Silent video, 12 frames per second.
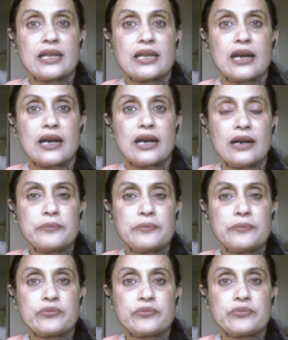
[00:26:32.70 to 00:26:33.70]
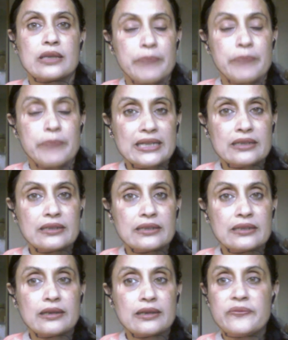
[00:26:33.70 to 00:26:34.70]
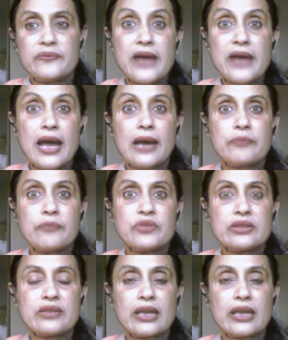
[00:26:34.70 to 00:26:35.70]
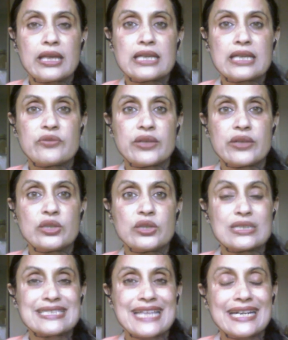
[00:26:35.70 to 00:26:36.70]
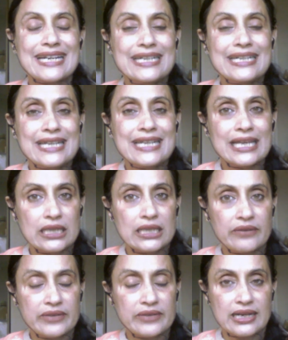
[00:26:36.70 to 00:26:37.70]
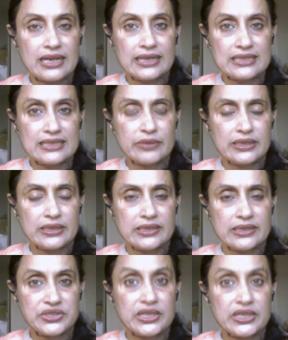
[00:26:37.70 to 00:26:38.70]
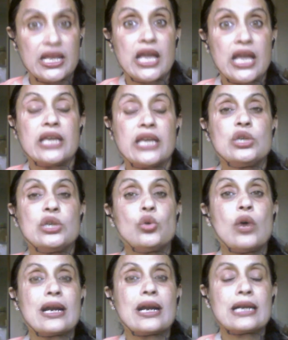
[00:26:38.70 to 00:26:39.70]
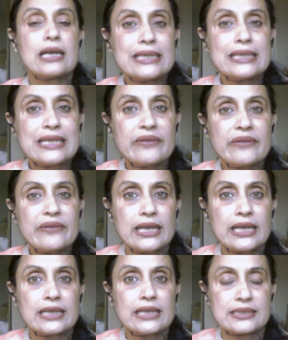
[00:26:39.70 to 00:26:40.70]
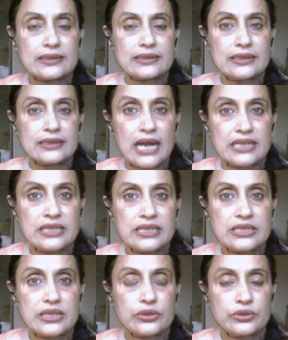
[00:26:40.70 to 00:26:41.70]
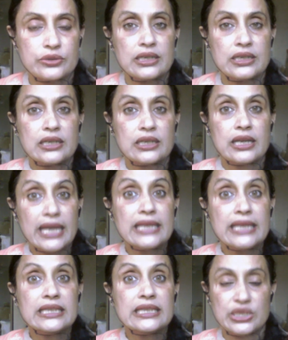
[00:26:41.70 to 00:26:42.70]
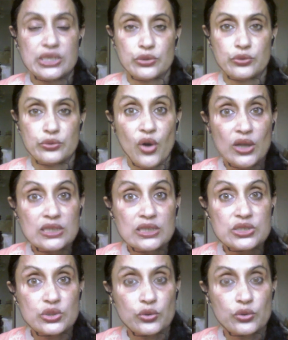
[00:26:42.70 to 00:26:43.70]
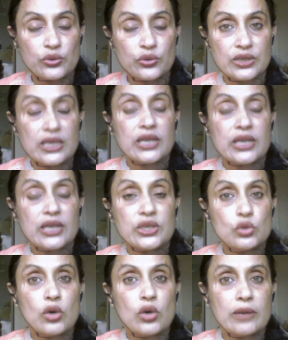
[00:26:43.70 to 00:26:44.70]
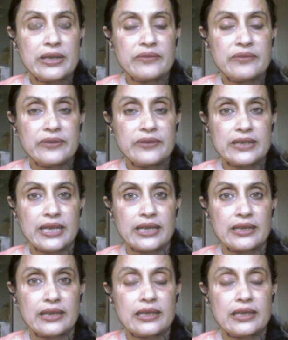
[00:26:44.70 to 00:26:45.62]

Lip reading: Um, but fam, the thing is, when you are sending loving kindness meditation, you are cultivating a certain attitude in you also. You are benefiting.